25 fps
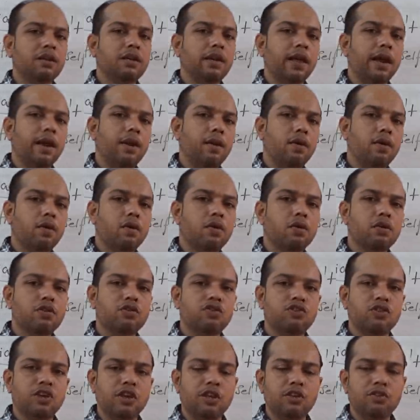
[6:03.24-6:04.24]
cannot
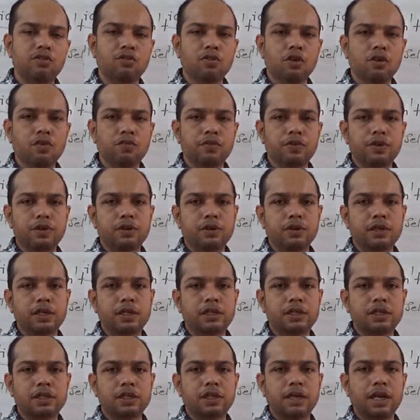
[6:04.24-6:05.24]
change of
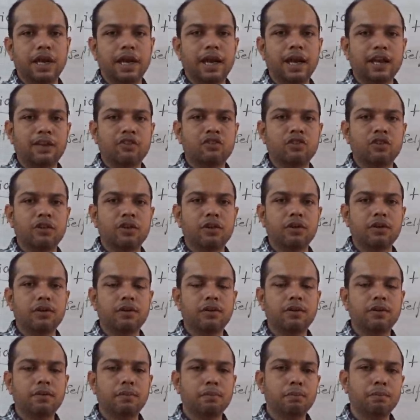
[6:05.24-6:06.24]
its direction
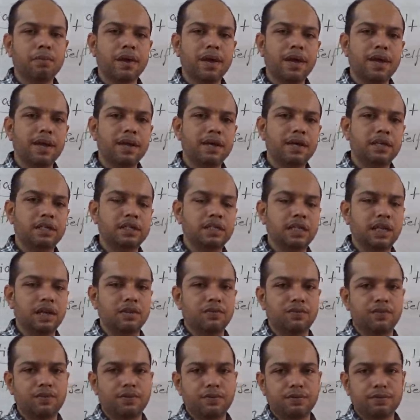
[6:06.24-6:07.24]
by
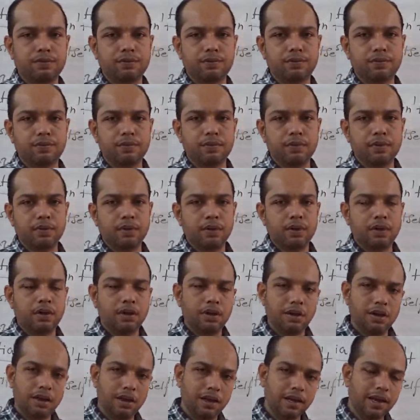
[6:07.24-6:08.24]
itself.
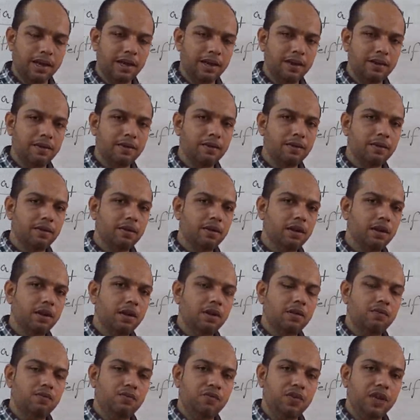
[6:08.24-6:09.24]
Again,
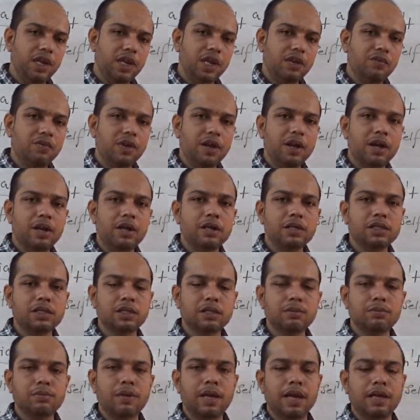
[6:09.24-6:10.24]
we required
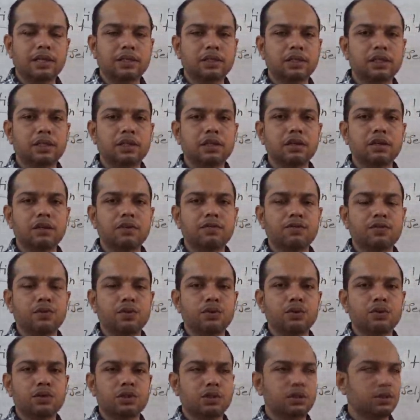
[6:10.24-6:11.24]
some external
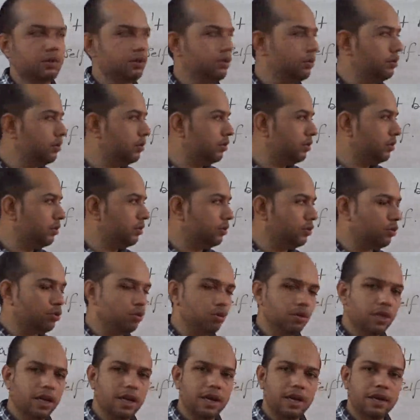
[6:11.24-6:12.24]
force
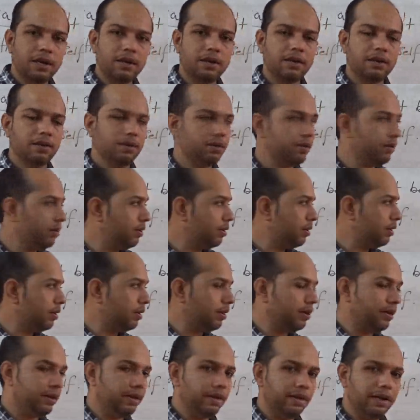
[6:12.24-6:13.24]
so that
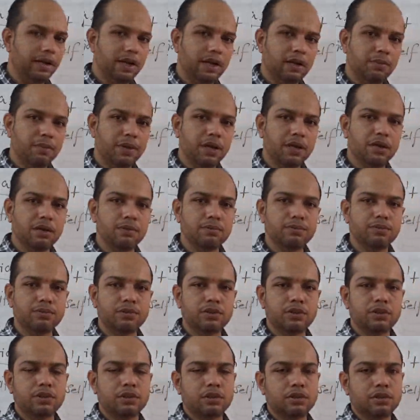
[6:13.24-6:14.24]
it
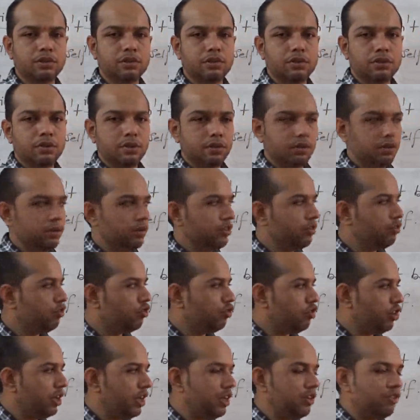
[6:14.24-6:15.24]
becomes
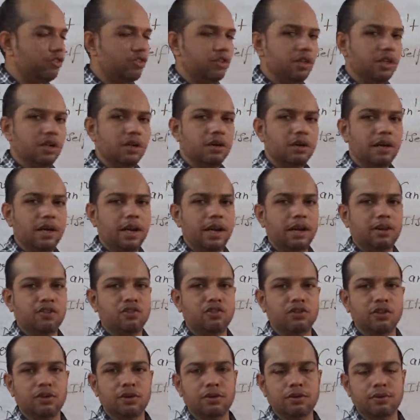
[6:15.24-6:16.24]
change the
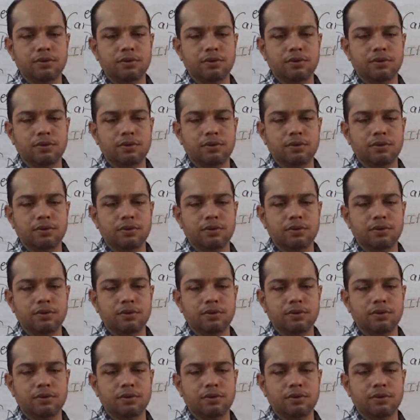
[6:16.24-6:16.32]
direction.